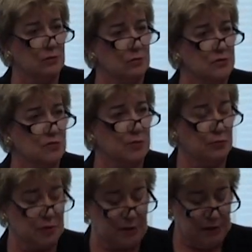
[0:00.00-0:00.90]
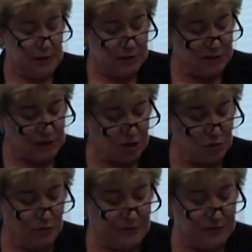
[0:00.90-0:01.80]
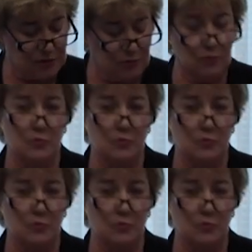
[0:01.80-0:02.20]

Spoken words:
girls reported sexual, physical,